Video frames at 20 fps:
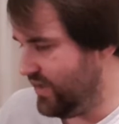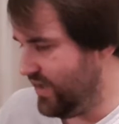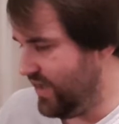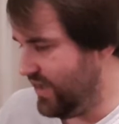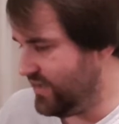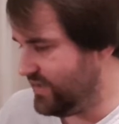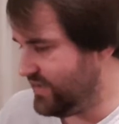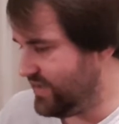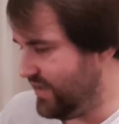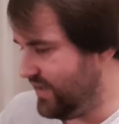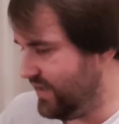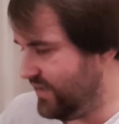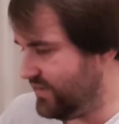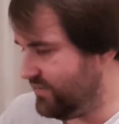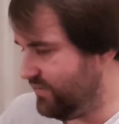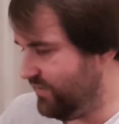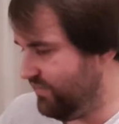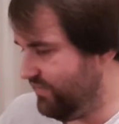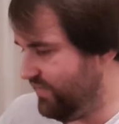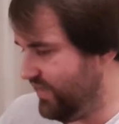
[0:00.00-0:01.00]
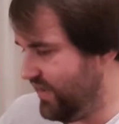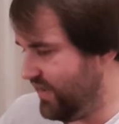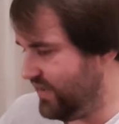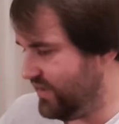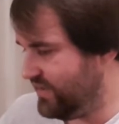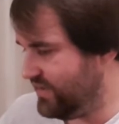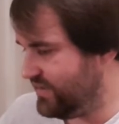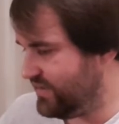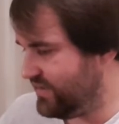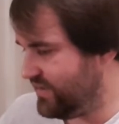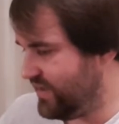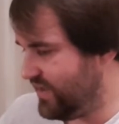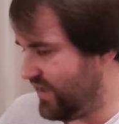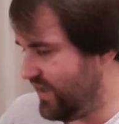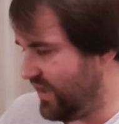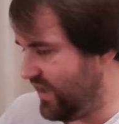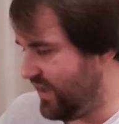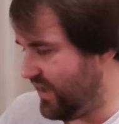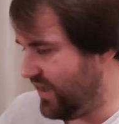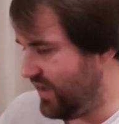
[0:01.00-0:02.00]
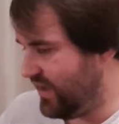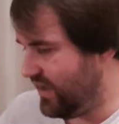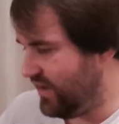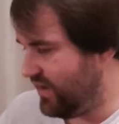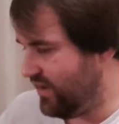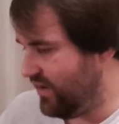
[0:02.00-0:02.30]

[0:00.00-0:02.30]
interlinked with things, and